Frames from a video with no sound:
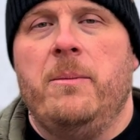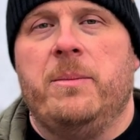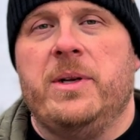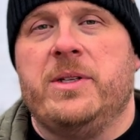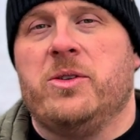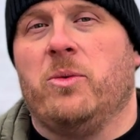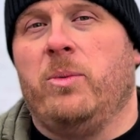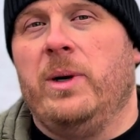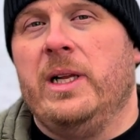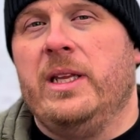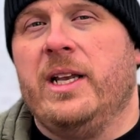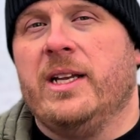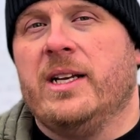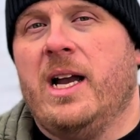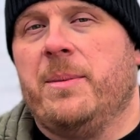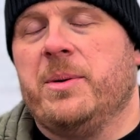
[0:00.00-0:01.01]
but it's a really
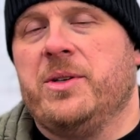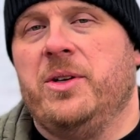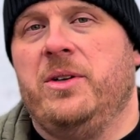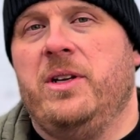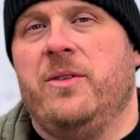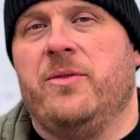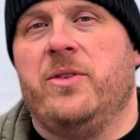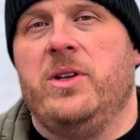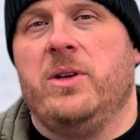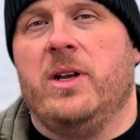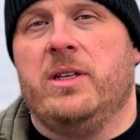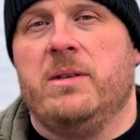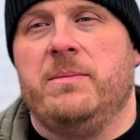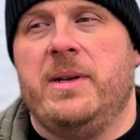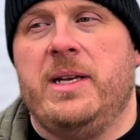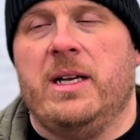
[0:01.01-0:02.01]
good opportunity for you to
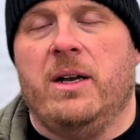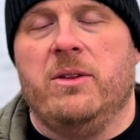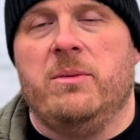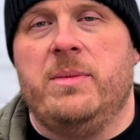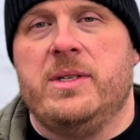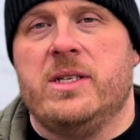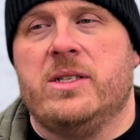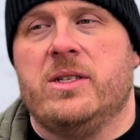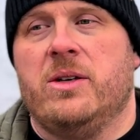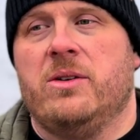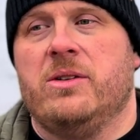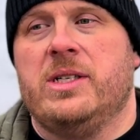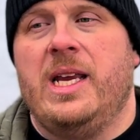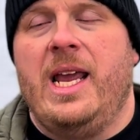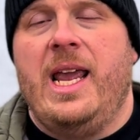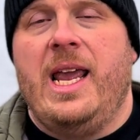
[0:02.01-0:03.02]
get to meet other business
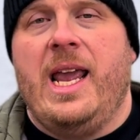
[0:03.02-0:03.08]
owners